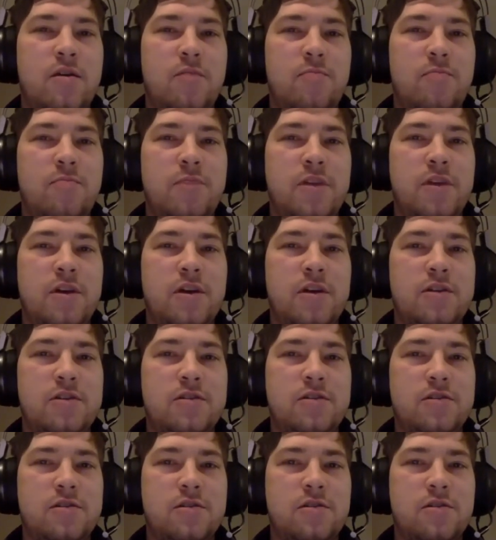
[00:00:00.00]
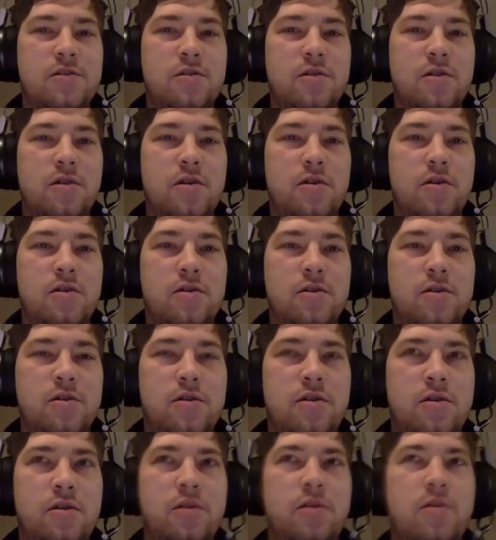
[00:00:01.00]
Because...
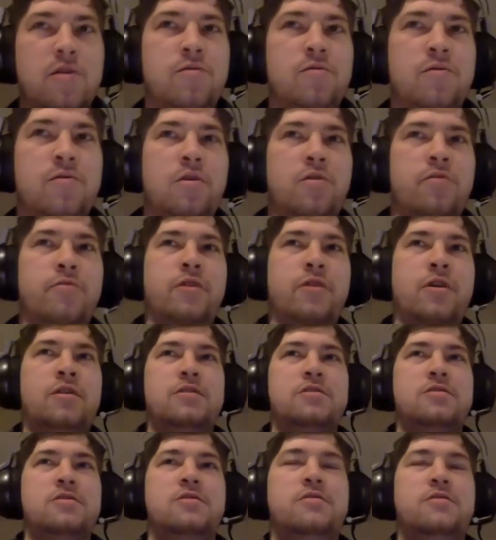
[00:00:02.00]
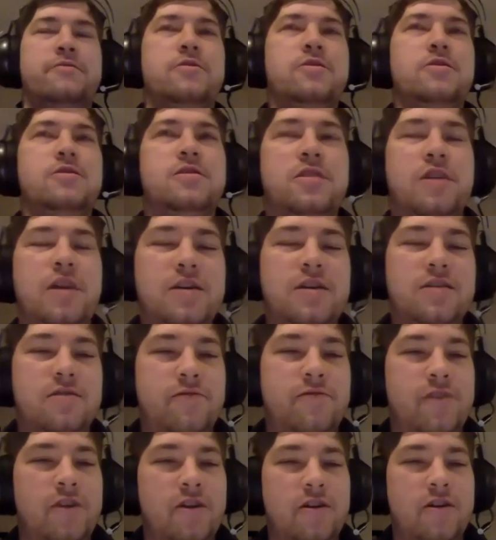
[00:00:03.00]
you know, you've got this diverse cast
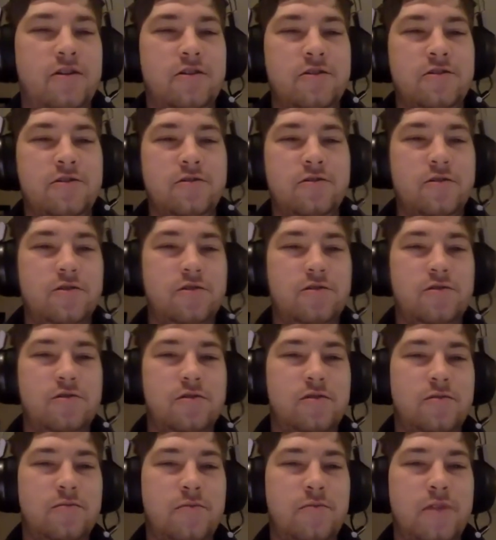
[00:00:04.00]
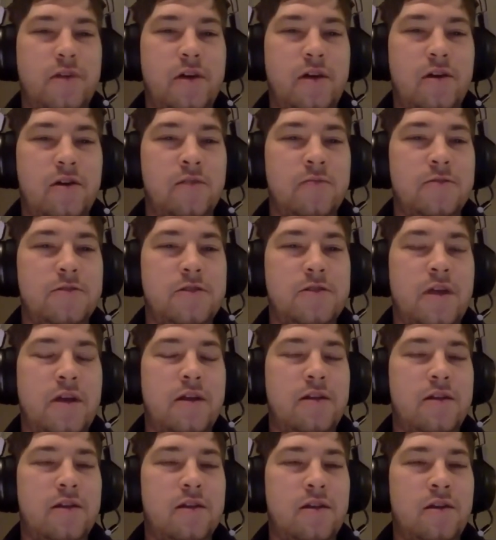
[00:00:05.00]
of characters. You can choose to play almost
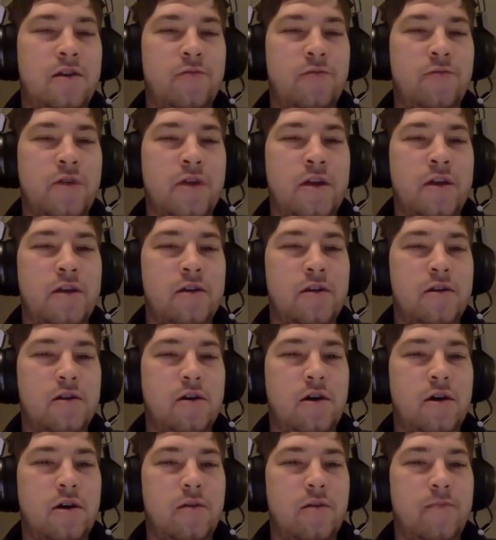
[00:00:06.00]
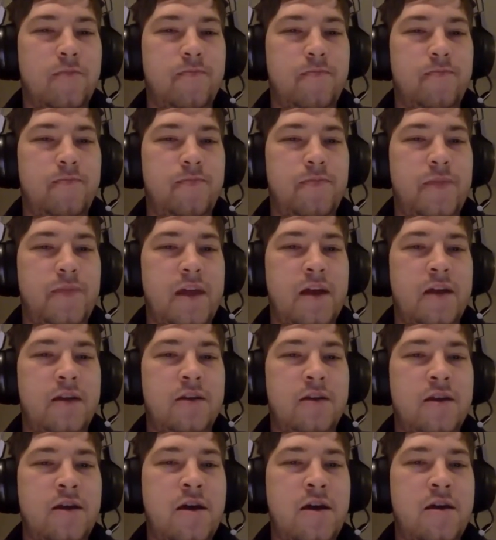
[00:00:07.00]
anything that you want. Um, and
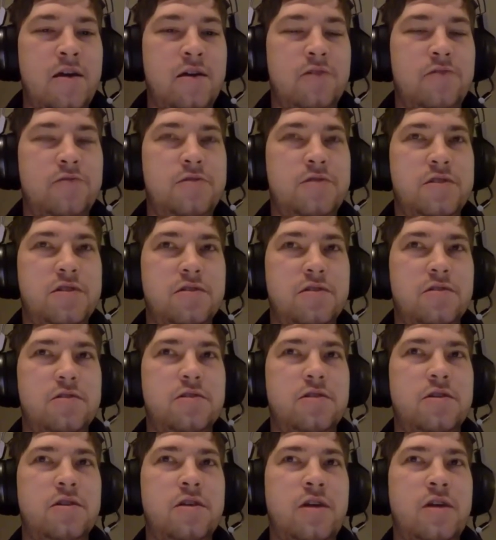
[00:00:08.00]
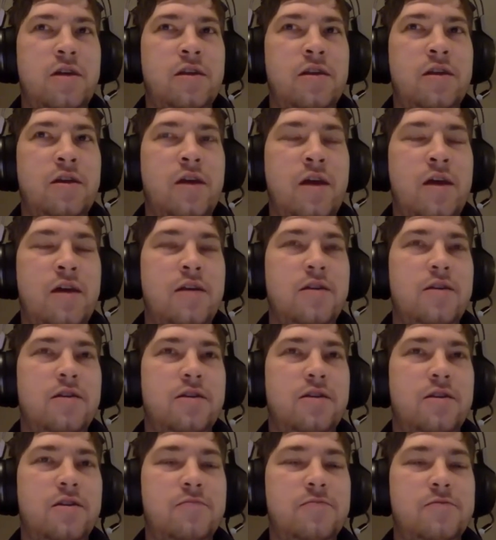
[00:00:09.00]
yet you still see that in the end,
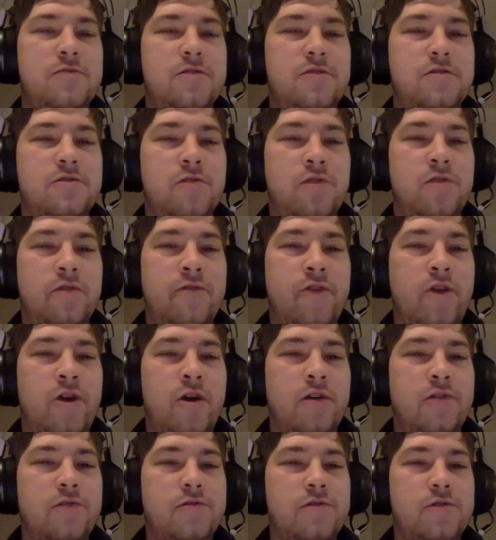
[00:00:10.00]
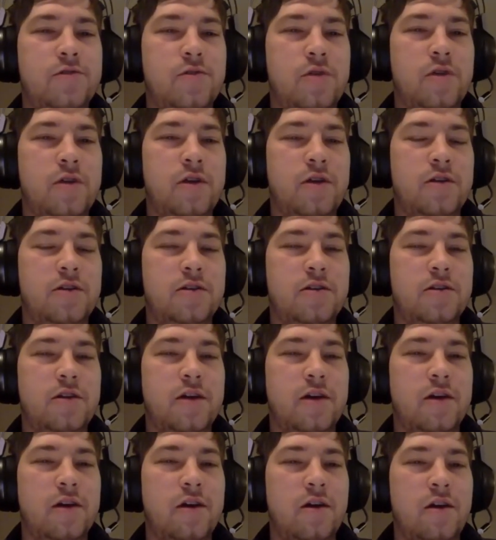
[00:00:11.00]
teams sort of auto sort into
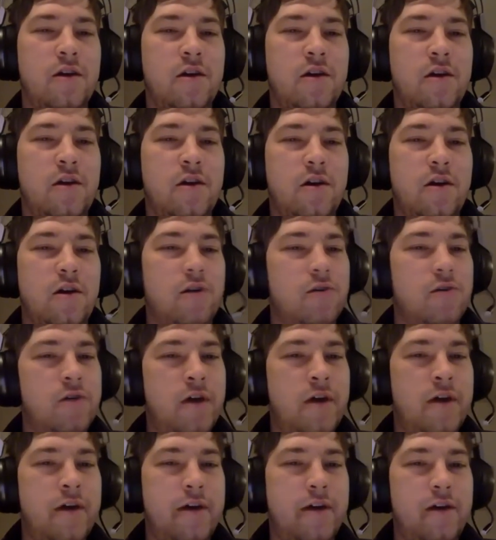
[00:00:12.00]
like, okay.